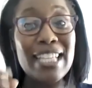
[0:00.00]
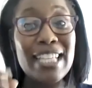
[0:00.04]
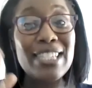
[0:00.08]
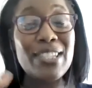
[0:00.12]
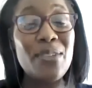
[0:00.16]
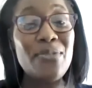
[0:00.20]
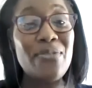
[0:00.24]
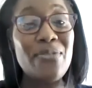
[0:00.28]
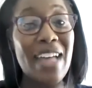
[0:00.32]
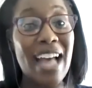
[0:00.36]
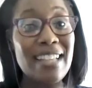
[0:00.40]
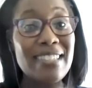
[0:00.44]

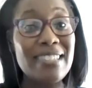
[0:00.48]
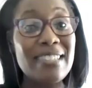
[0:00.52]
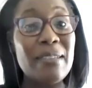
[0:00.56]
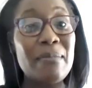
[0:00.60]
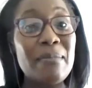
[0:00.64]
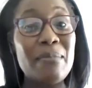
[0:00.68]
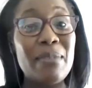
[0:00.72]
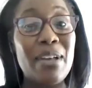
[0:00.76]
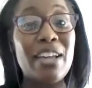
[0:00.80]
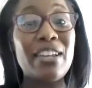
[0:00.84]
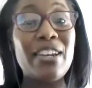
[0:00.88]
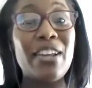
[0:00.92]
So that's
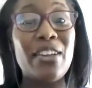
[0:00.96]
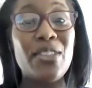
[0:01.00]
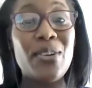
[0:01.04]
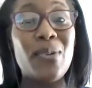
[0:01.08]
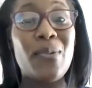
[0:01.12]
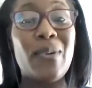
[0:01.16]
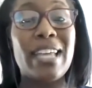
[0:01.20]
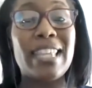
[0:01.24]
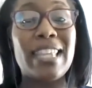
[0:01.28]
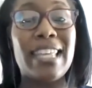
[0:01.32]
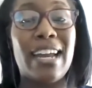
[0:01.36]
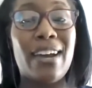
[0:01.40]
another
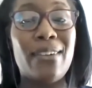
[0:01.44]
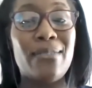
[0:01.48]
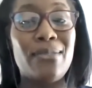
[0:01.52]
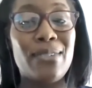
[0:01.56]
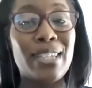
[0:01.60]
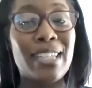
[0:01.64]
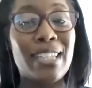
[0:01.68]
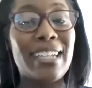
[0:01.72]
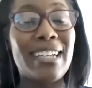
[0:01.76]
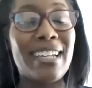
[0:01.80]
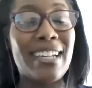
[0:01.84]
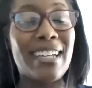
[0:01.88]
way that I
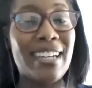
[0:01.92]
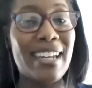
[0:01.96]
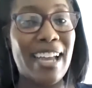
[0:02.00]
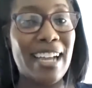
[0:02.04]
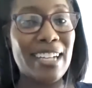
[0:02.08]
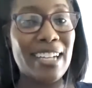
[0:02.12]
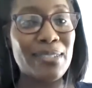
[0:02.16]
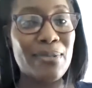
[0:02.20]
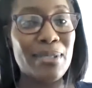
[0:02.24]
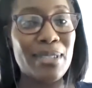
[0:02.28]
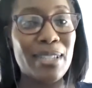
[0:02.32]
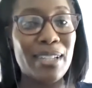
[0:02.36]
really
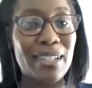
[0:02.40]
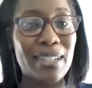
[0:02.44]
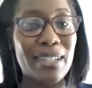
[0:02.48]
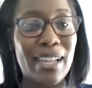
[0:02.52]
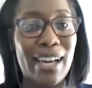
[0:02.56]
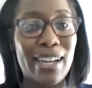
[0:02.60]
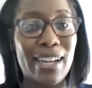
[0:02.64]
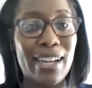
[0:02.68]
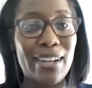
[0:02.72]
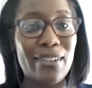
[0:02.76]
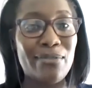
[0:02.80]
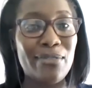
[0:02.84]
connect with a
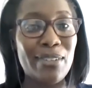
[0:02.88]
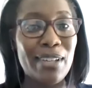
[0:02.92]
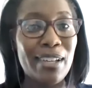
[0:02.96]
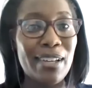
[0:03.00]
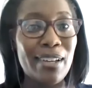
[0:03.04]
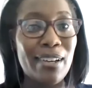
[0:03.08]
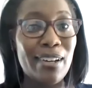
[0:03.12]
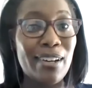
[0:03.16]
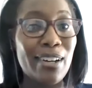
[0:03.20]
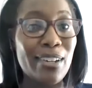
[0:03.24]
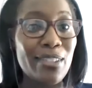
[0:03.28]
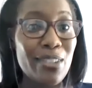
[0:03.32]
lot of
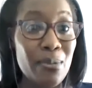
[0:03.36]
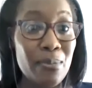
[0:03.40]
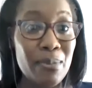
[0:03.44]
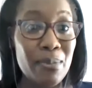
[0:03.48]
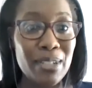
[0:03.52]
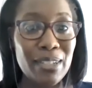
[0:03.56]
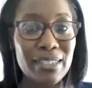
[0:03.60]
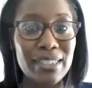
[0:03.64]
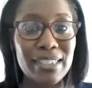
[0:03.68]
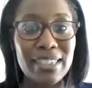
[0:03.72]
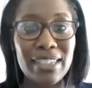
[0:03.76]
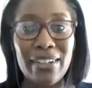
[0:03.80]
other
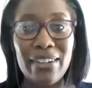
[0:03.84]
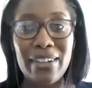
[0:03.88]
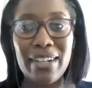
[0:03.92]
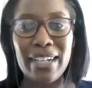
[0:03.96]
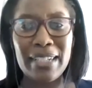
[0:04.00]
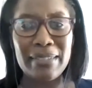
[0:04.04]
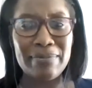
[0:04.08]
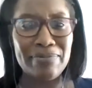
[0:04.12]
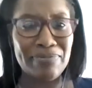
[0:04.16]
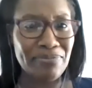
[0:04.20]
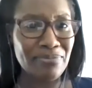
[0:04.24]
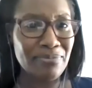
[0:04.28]

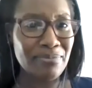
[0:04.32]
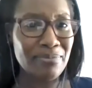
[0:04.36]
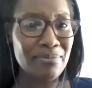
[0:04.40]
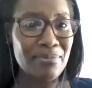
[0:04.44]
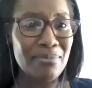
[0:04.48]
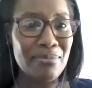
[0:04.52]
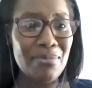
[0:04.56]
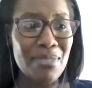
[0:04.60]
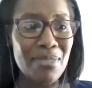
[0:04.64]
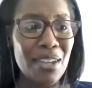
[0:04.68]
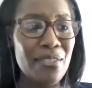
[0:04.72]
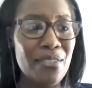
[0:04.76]
military
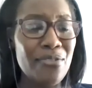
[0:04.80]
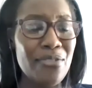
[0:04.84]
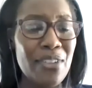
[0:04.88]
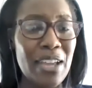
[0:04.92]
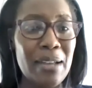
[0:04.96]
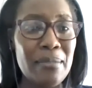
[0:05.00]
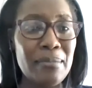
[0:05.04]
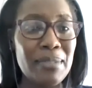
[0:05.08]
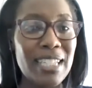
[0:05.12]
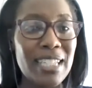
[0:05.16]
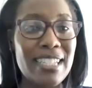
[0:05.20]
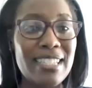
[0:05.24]

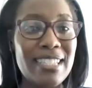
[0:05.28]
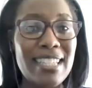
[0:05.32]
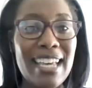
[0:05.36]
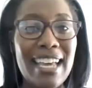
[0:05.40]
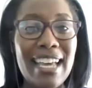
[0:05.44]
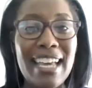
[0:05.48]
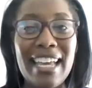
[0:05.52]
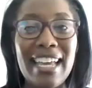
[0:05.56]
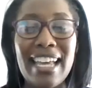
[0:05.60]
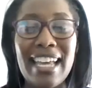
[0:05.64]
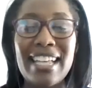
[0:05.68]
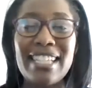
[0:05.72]
families
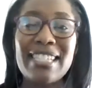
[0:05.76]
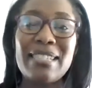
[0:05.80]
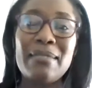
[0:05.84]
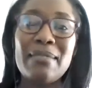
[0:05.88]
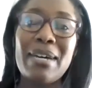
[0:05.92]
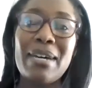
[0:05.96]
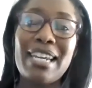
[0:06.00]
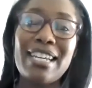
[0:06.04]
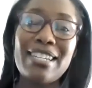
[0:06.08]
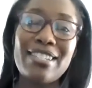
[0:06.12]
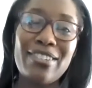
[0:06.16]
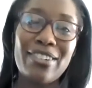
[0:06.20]
is
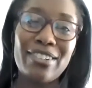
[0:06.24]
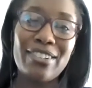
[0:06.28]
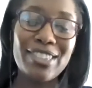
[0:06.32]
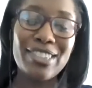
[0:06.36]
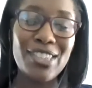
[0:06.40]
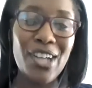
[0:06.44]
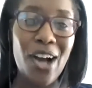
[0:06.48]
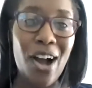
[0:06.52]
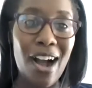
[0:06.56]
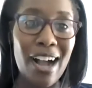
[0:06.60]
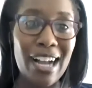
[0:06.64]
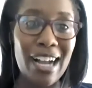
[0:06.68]
somebody starts
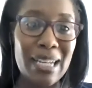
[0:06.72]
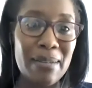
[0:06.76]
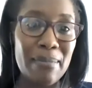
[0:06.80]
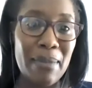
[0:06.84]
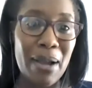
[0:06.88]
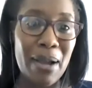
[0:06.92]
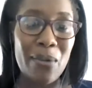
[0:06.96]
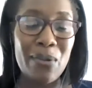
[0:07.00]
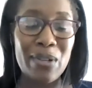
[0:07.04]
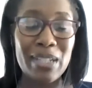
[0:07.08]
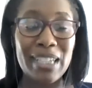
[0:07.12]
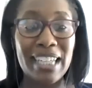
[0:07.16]
talking
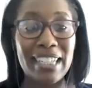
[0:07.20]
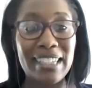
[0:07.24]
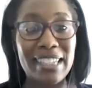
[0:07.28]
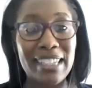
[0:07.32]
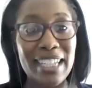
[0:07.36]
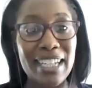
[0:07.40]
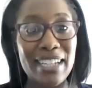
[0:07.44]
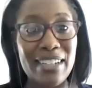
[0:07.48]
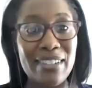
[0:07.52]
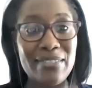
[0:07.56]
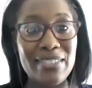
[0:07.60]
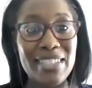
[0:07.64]
about where they
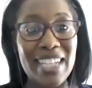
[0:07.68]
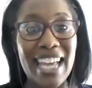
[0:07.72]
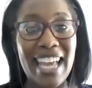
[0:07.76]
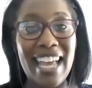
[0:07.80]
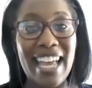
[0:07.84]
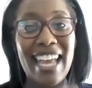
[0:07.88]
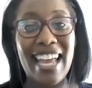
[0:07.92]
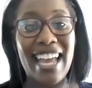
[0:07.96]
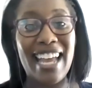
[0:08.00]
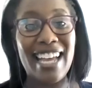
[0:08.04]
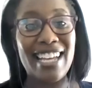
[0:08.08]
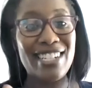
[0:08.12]
lived,
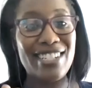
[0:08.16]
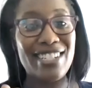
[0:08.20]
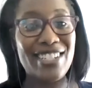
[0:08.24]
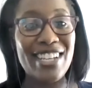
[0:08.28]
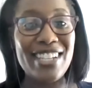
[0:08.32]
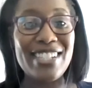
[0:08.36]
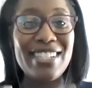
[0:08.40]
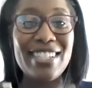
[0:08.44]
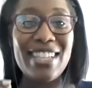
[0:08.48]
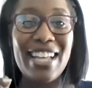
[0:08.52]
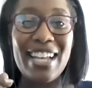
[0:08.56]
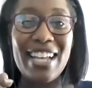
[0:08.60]
and
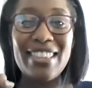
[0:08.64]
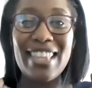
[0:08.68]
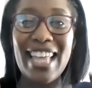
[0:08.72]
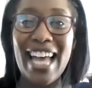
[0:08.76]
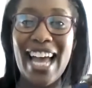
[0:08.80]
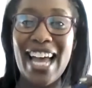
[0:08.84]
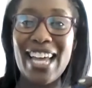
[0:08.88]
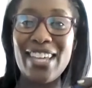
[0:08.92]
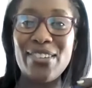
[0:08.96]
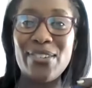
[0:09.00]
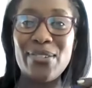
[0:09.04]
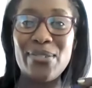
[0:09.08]
just like
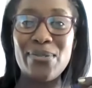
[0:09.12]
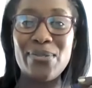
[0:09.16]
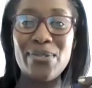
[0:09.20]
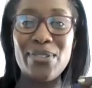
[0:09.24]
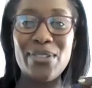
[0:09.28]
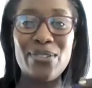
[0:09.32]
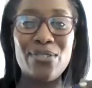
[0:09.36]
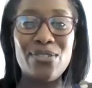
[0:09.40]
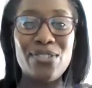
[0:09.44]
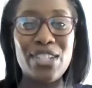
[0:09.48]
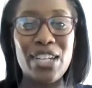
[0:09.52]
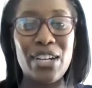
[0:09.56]
that, you
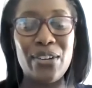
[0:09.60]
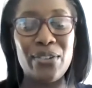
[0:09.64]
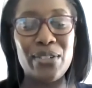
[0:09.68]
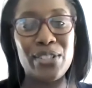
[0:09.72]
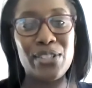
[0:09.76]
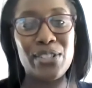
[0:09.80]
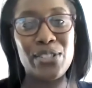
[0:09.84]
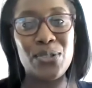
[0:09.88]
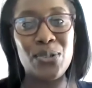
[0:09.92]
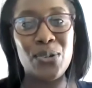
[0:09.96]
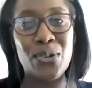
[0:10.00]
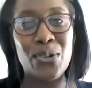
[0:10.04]
share a
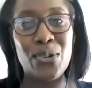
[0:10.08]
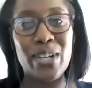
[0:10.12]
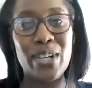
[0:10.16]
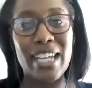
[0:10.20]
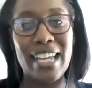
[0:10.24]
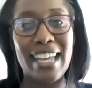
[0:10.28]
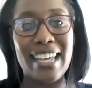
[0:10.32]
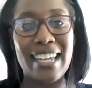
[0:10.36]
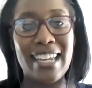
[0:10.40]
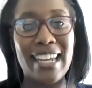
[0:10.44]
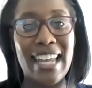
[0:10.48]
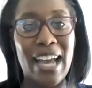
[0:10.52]

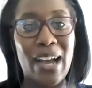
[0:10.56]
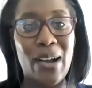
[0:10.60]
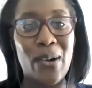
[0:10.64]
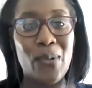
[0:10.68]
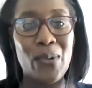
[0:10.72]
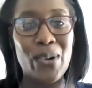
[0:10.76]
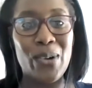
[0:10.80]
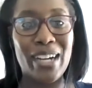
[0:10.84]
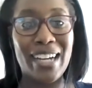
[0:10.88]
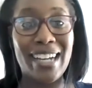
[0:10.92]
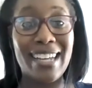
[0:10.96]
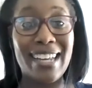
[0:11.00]
story, and now
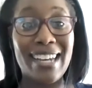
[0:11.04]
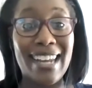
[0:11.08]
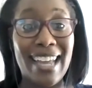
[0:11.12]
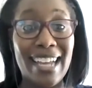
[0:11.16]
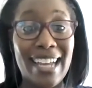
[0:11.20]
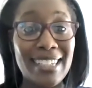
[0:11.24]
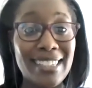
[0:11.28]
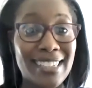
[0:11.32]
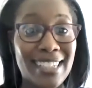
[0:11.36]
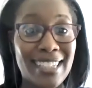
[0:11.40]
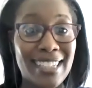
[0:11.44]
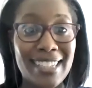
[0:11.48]
we're
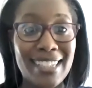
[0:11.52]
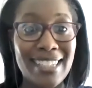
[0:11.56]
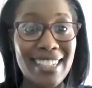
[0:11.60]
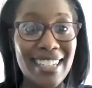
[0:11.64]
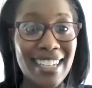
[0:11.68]
connected.